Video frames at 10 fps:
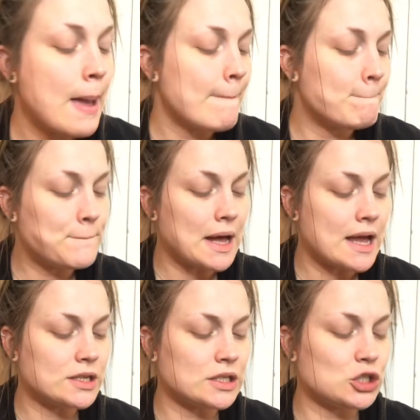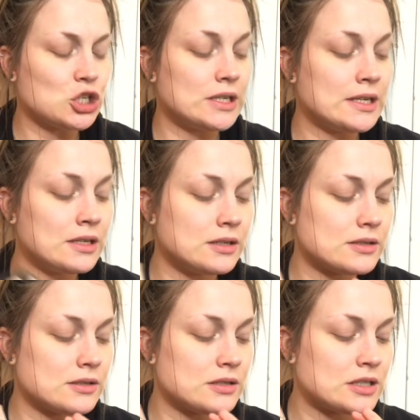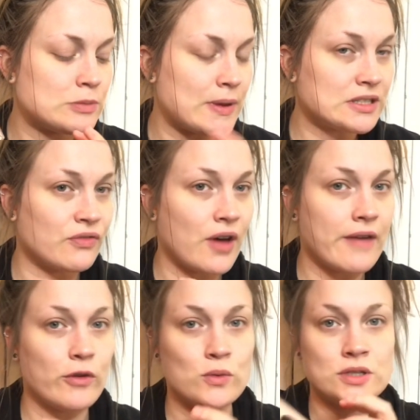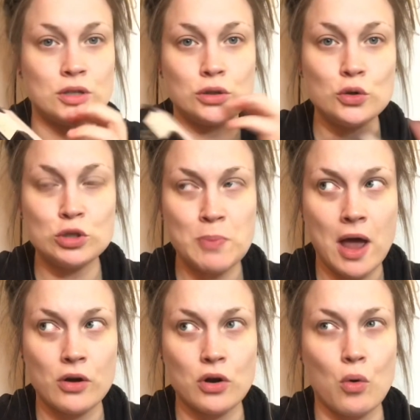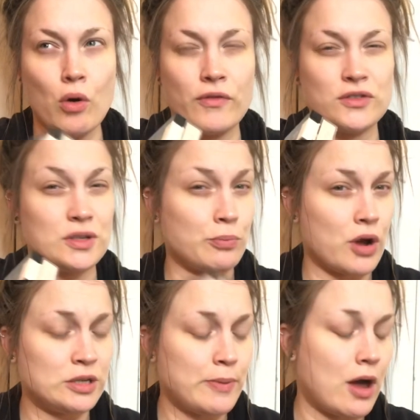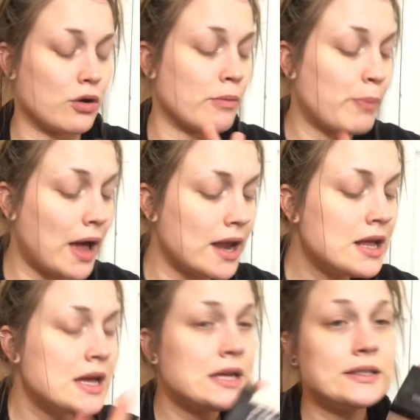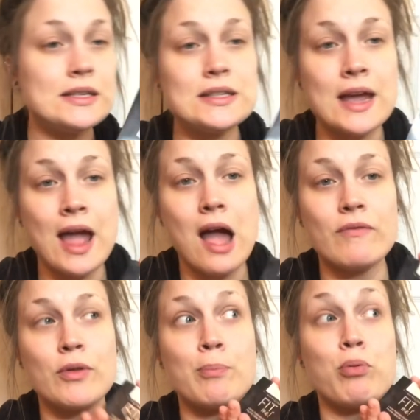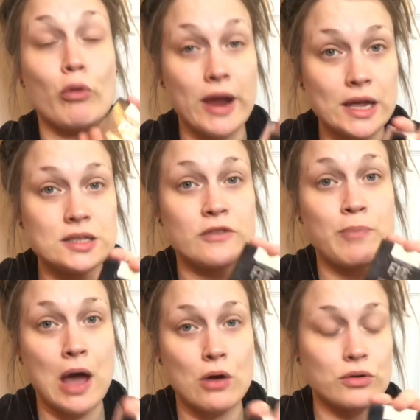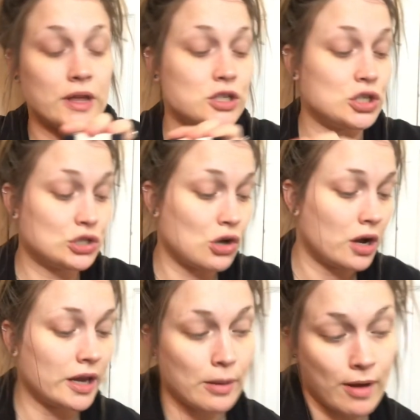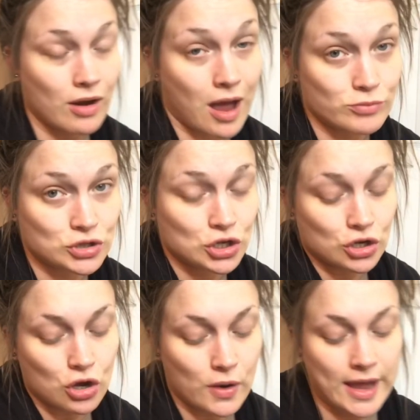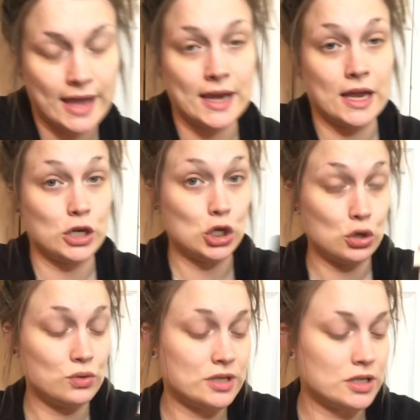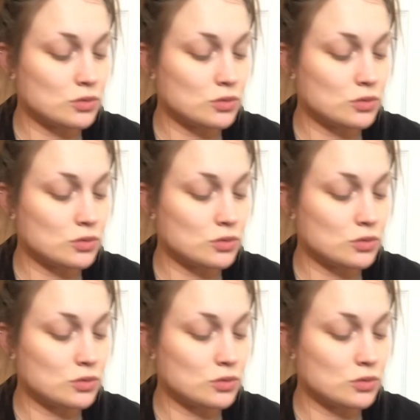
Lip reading: But she didn't specify if it was the loose powder or if it was the pressed powder. But since I have the brand of powder that she's talking about, I'm just going to go ahead and use this